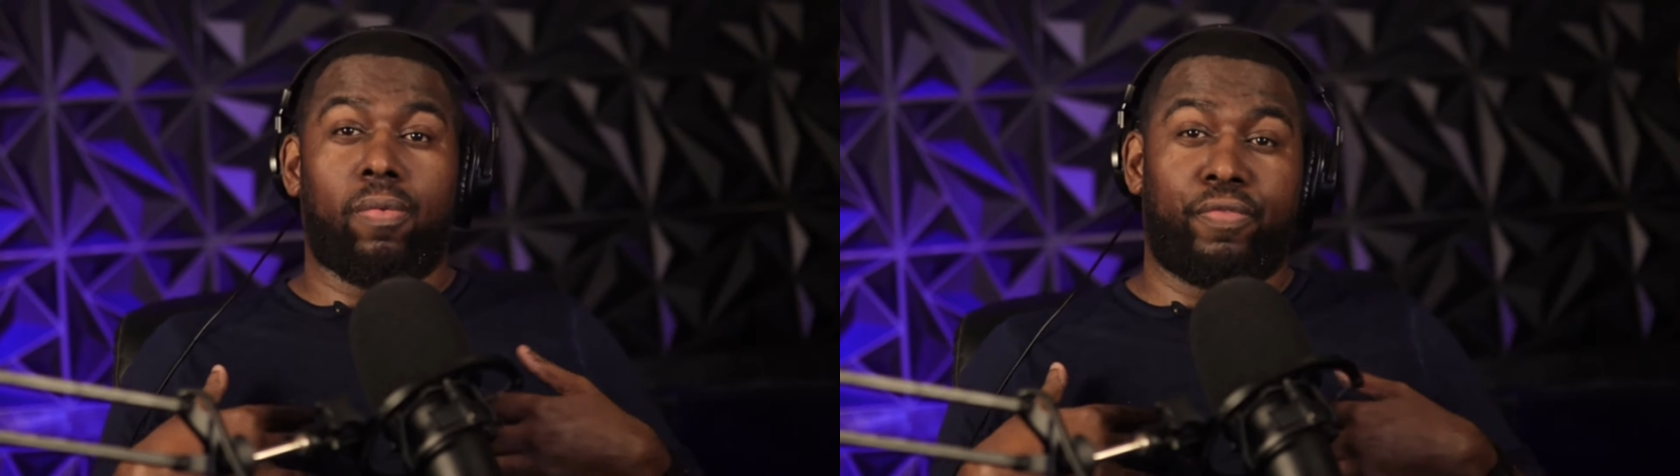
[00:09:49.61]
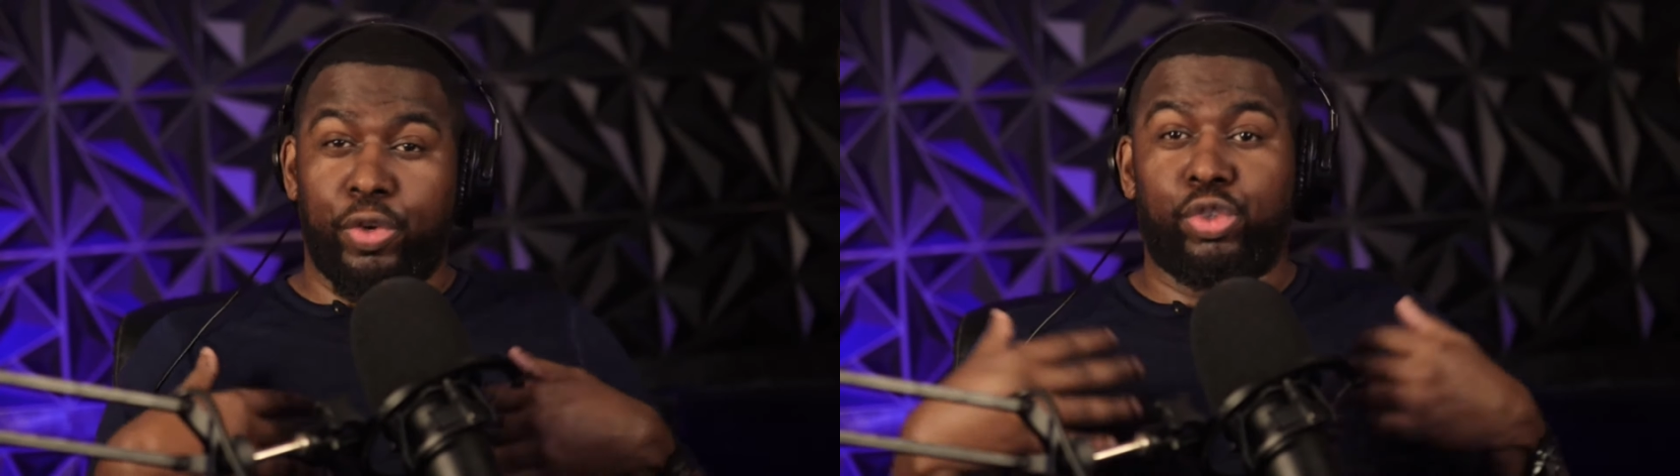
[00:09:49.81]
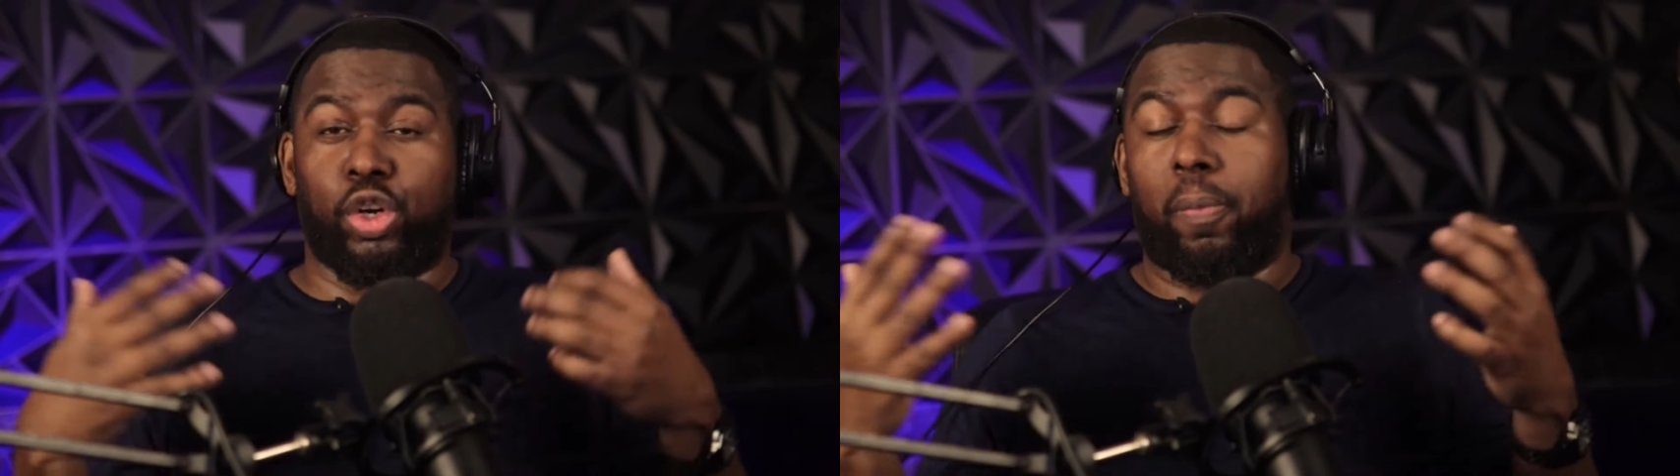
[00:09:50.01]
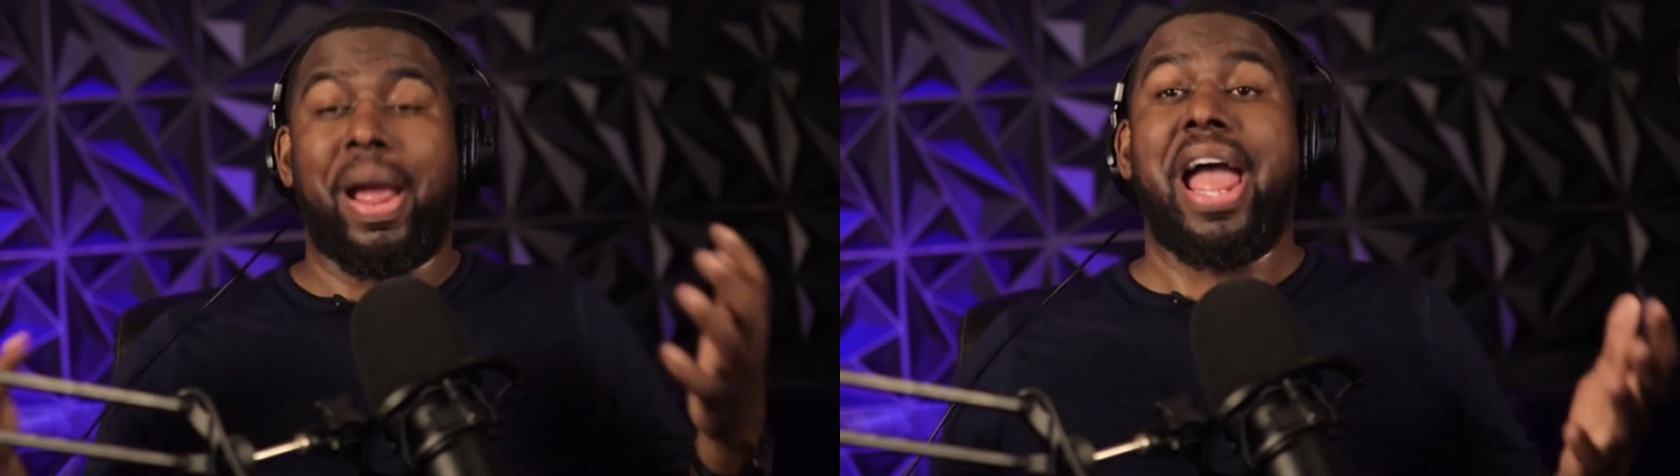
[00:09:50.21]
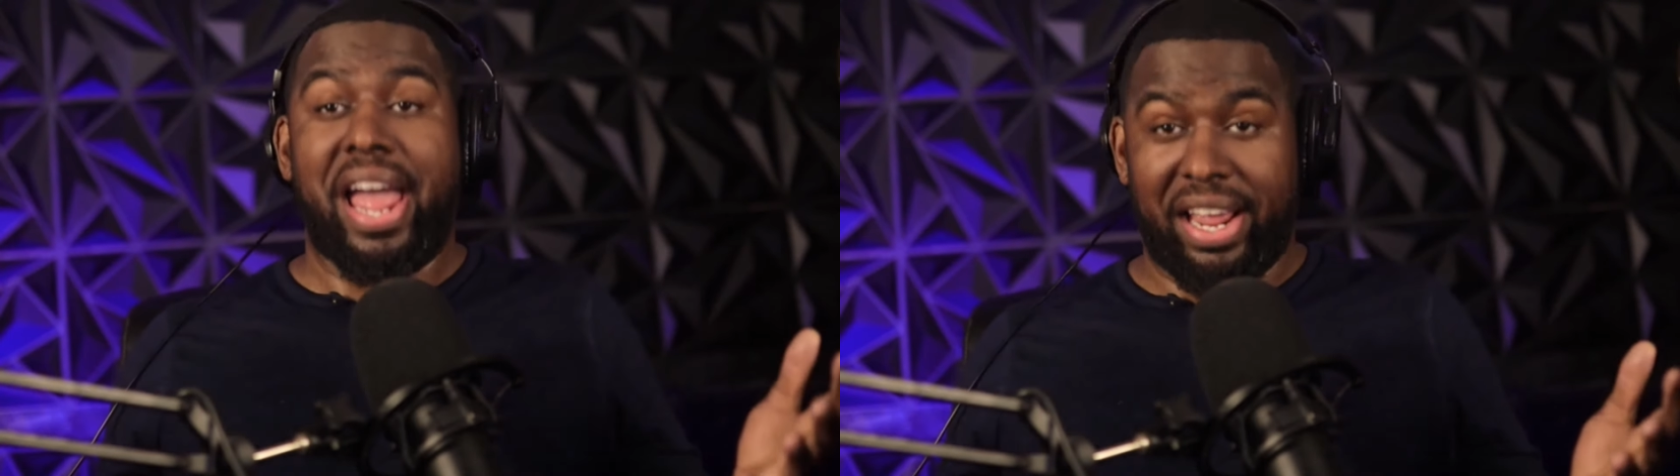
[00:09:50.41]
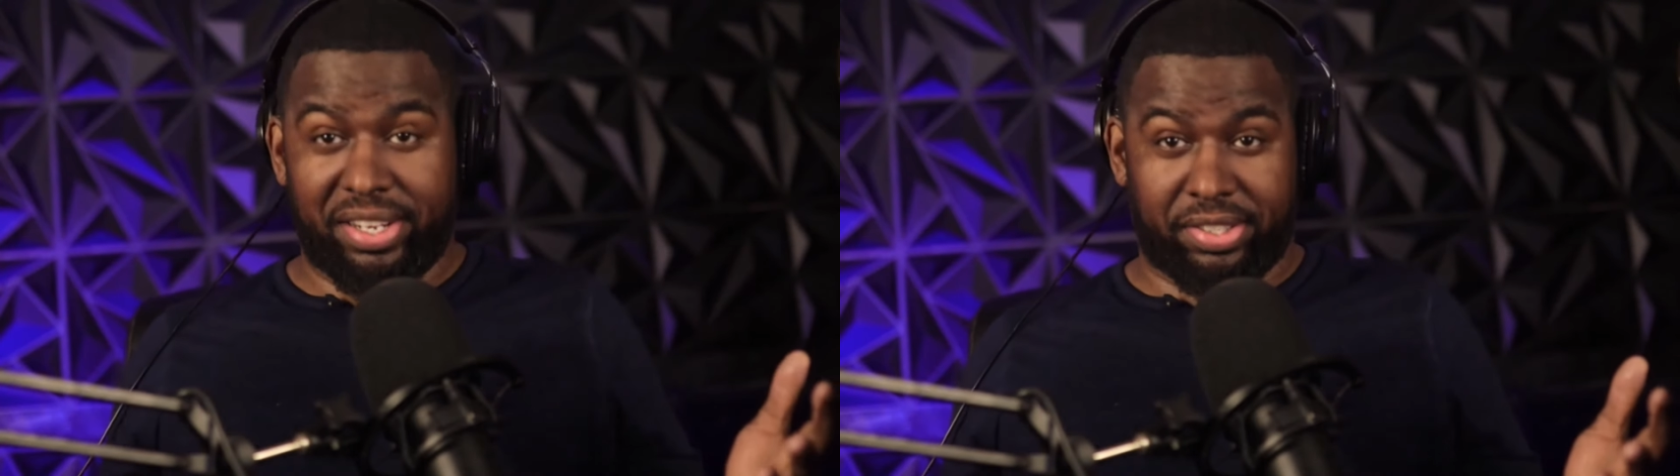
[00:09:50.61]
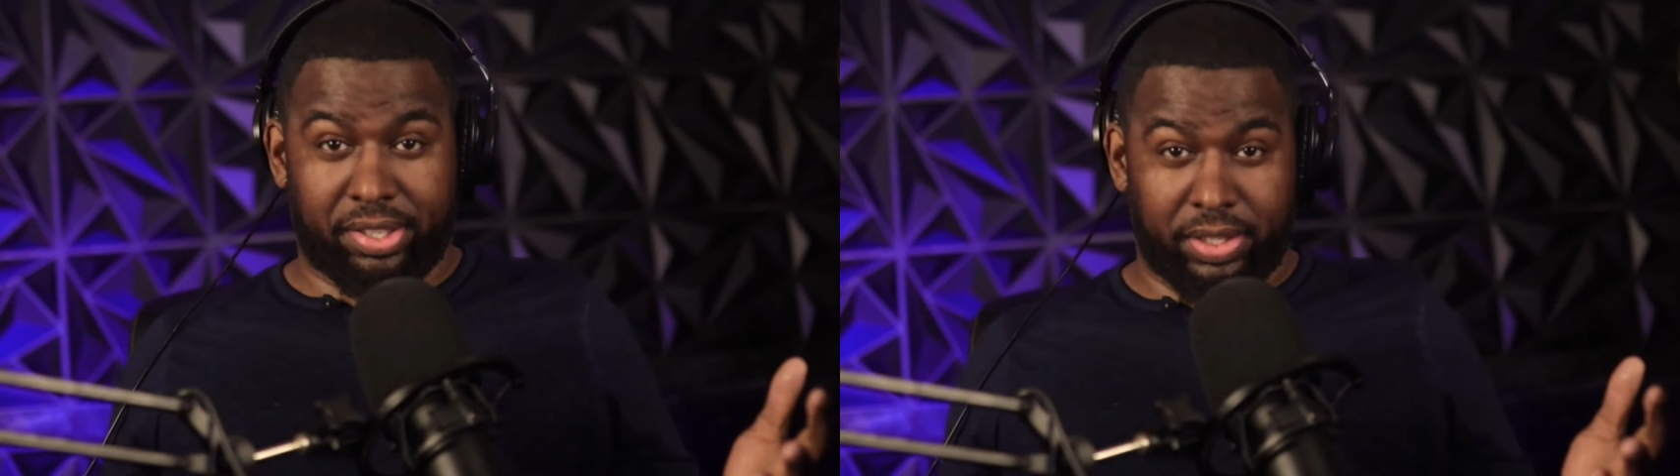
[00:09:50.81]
future bags.